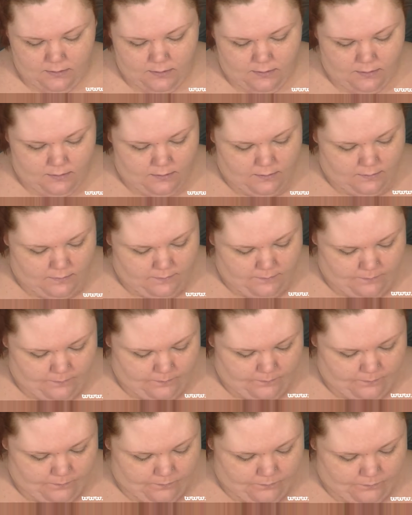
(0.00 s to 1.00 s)

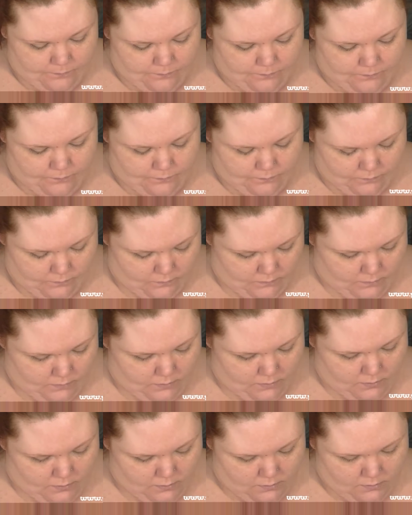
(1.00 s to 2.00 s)

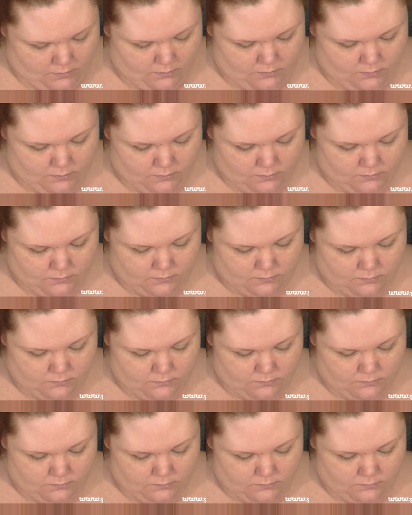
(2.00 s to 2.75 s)
Nobody speaks.